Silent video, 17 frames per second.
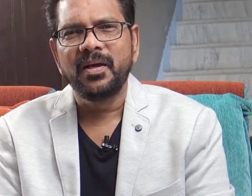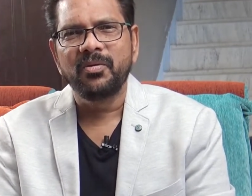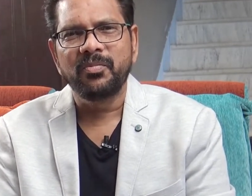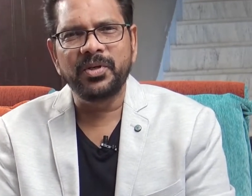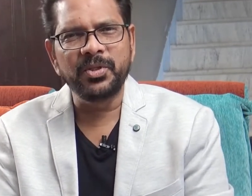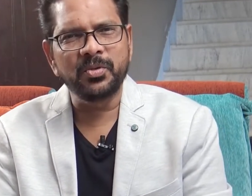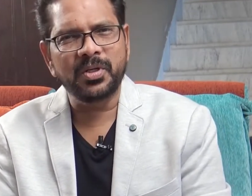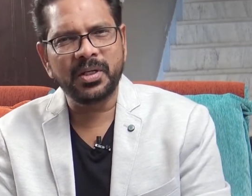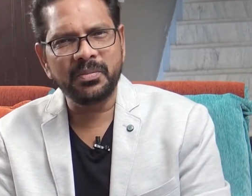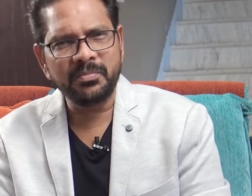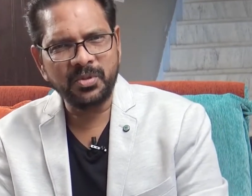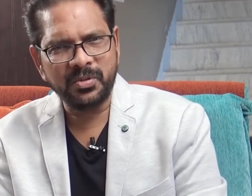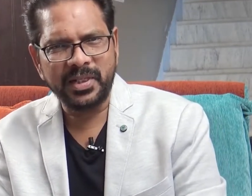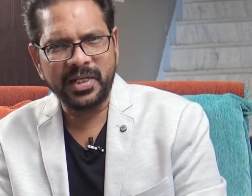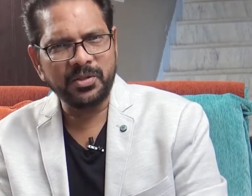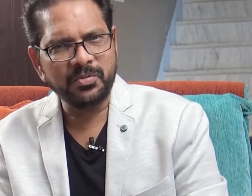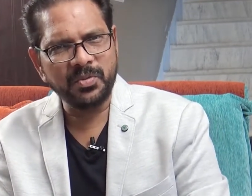When you come to
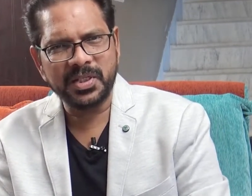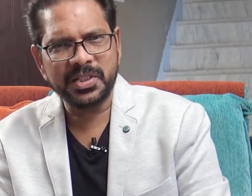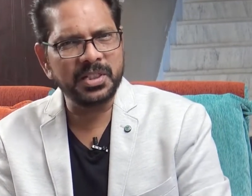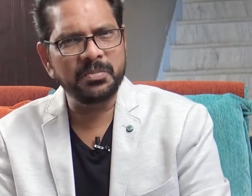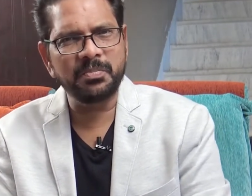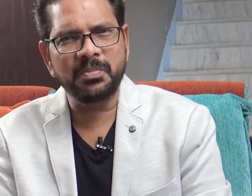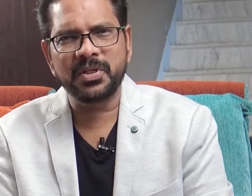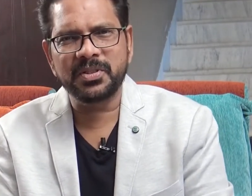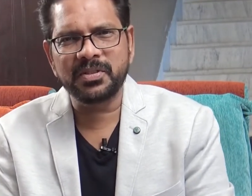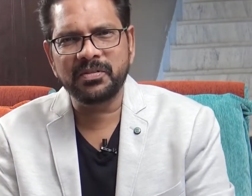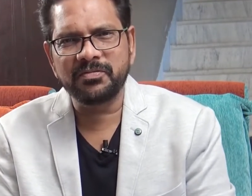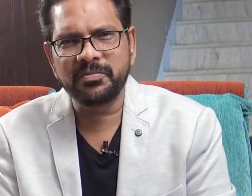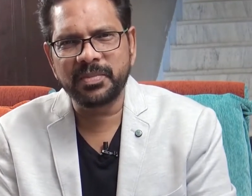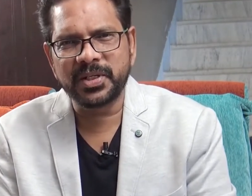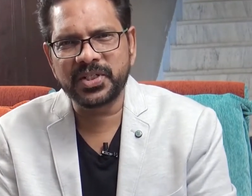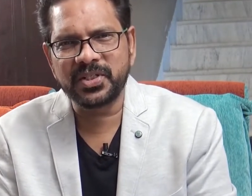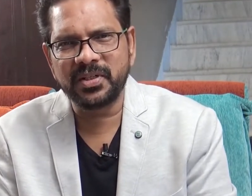the advanced part of
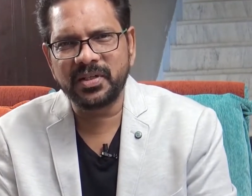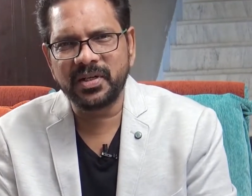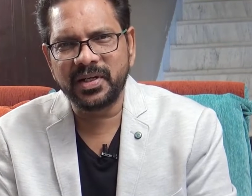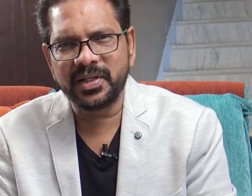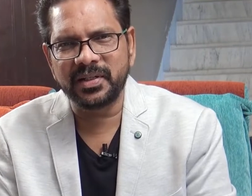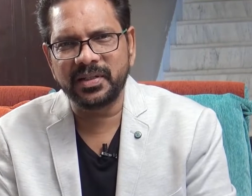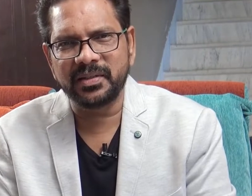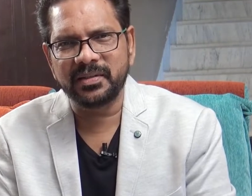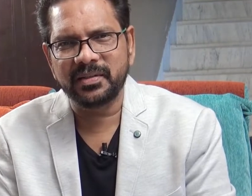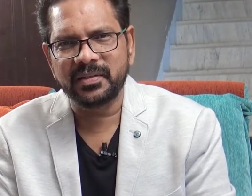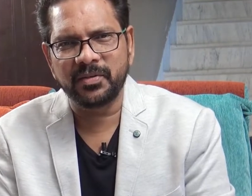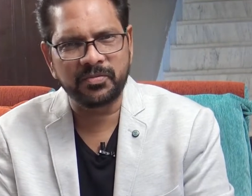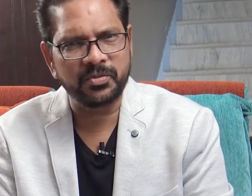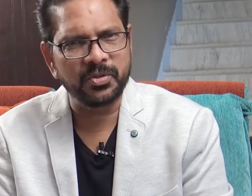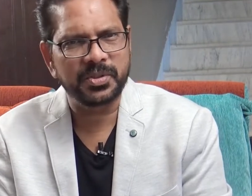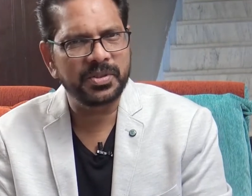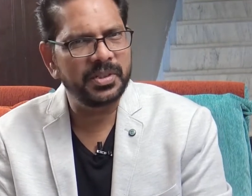machine learning,
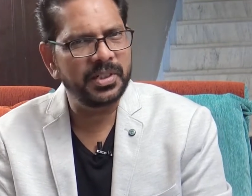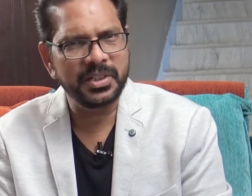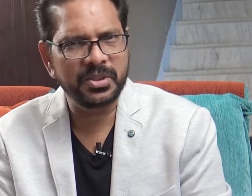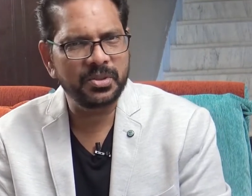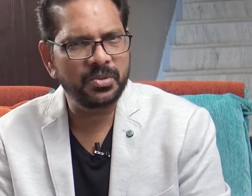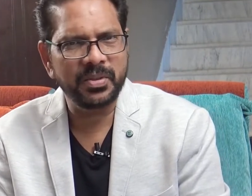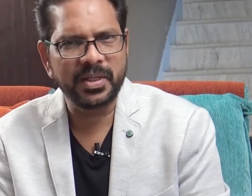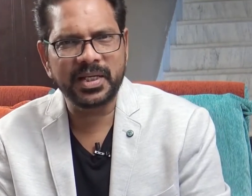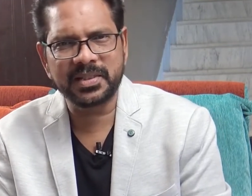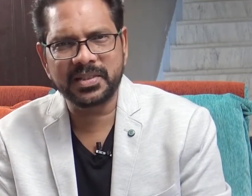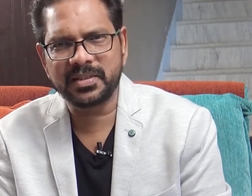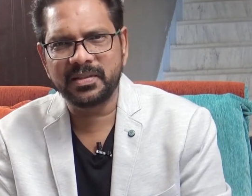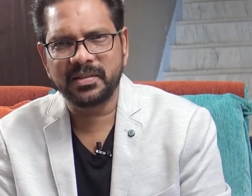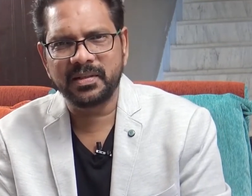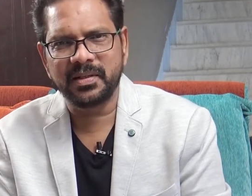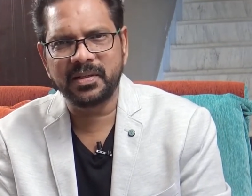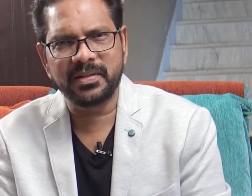of course, that is known
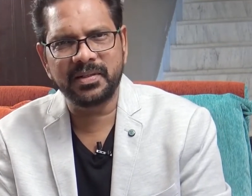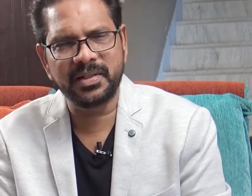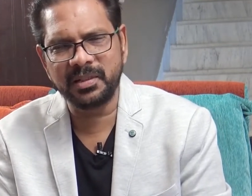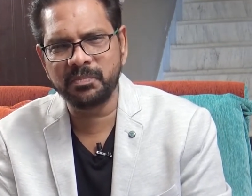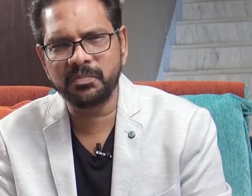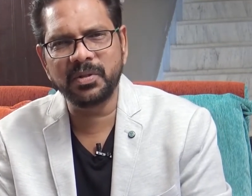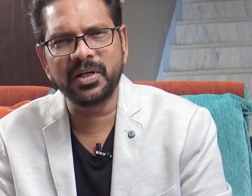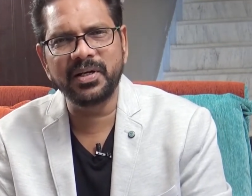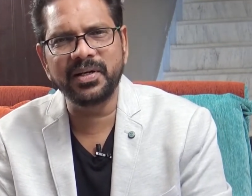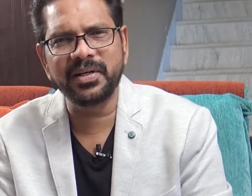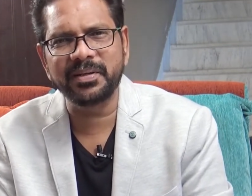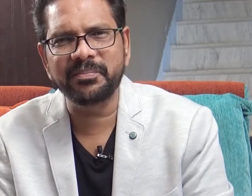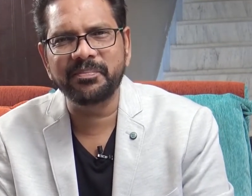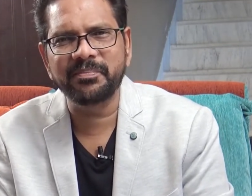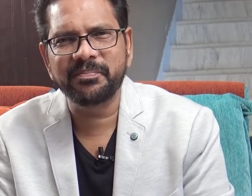as deep learning.